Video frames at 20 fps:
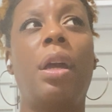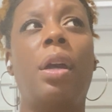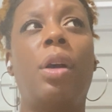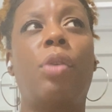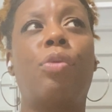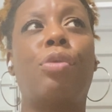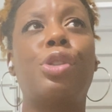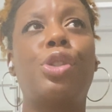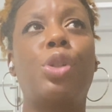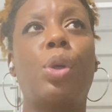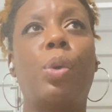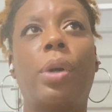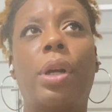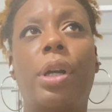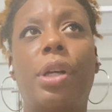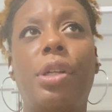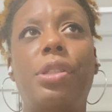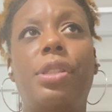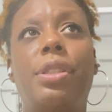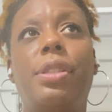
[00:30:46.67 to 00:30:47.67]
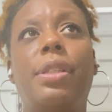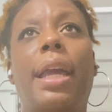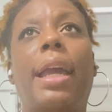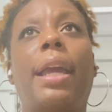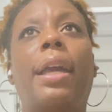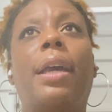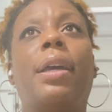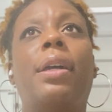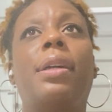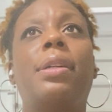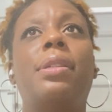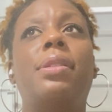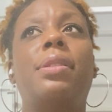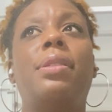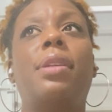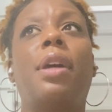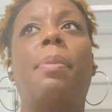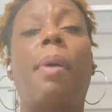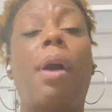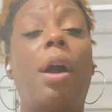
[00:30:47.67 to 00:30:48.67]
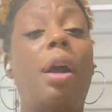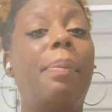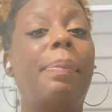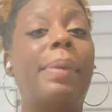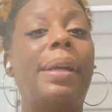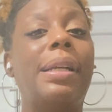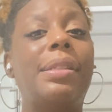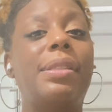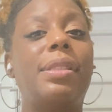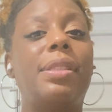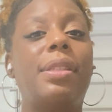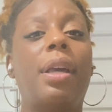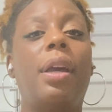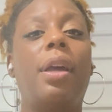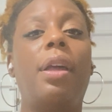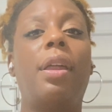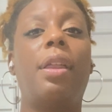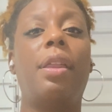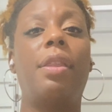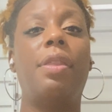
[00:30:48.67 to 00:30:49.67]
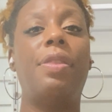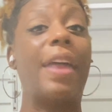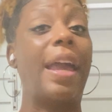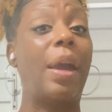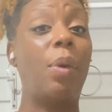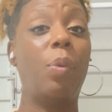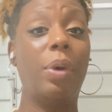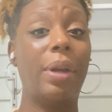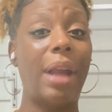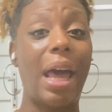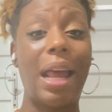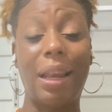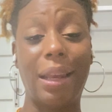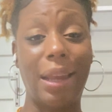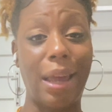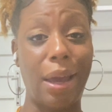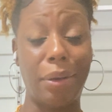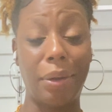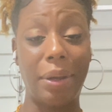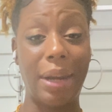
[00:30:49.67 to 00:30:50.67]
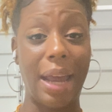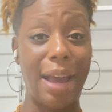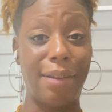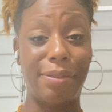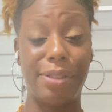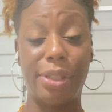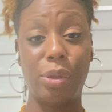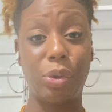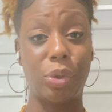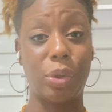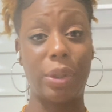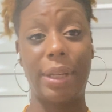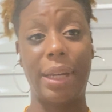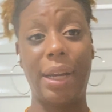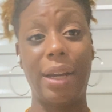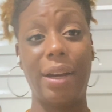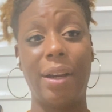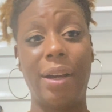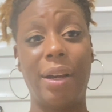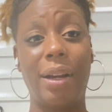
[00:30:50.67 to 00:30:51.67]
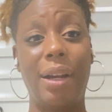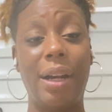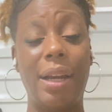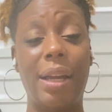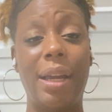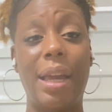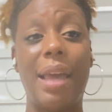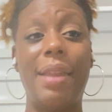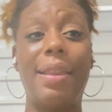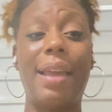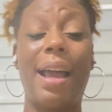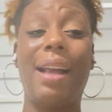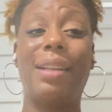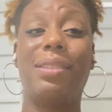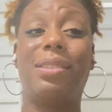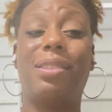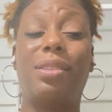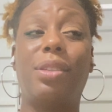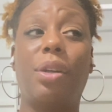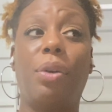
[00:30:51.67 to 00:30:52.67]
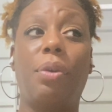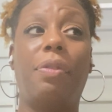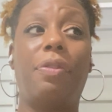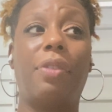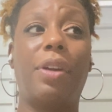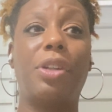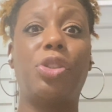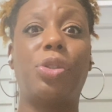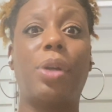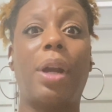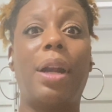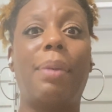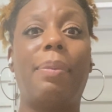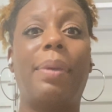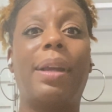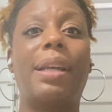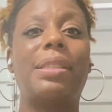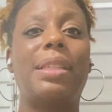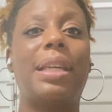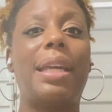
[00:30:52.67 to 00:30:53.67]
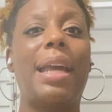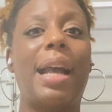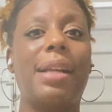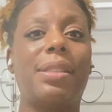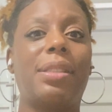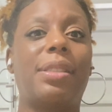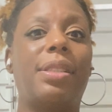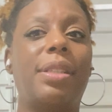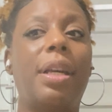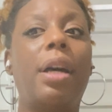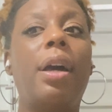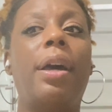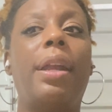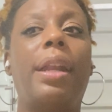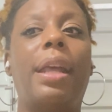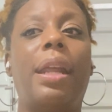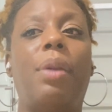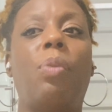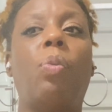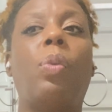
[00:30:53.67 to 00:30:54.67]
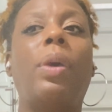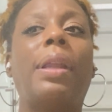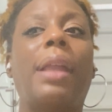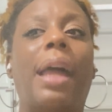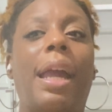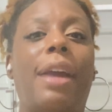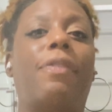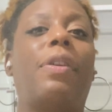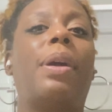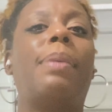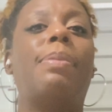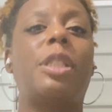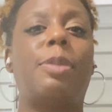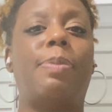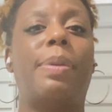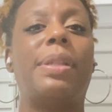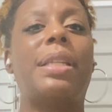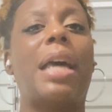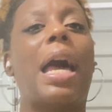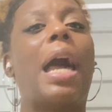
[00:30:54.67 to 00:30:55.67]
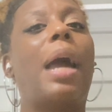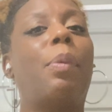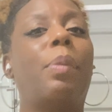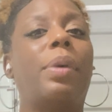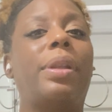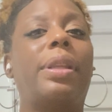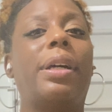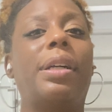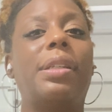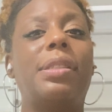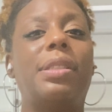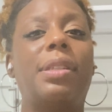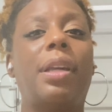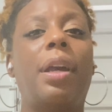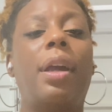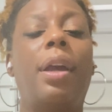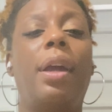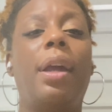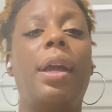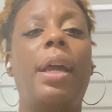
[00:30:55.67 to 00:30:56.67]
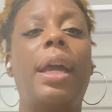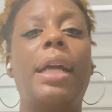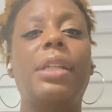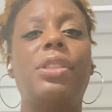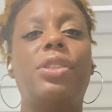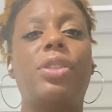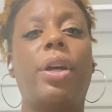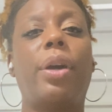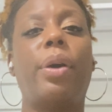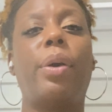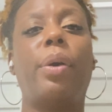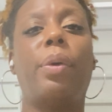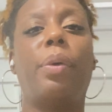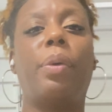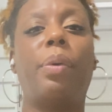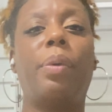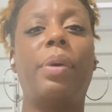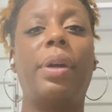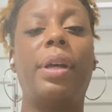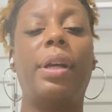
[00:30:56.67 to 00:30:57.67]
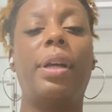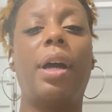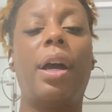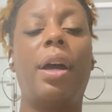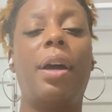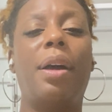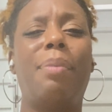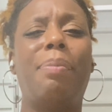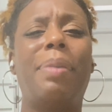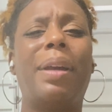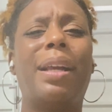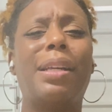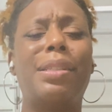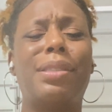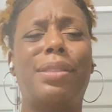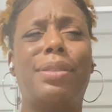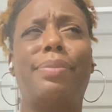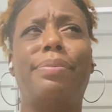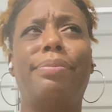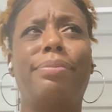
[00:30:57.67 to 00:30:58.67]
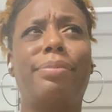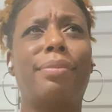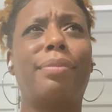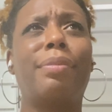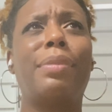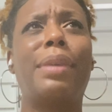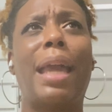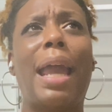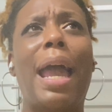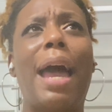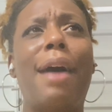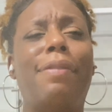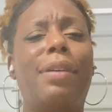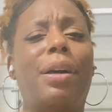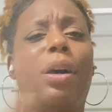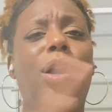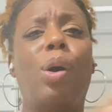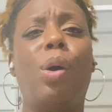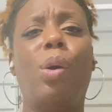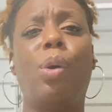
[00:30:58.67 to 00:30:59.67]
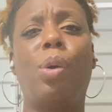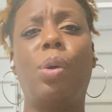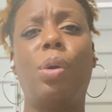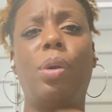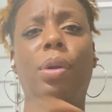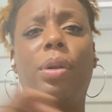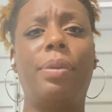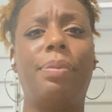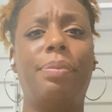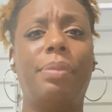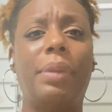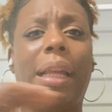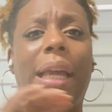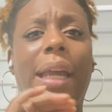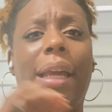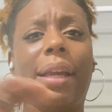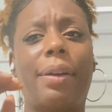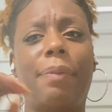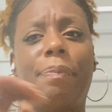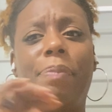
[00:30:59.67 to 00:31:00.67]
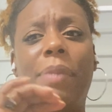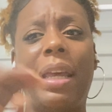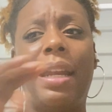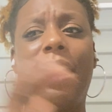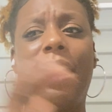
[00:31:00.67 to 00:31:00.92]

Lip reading: resorts and apartments, they will not allow you to have children there. And that's so frustrating because he has a son and we like for him to spend time with us. So, because they have a whole, an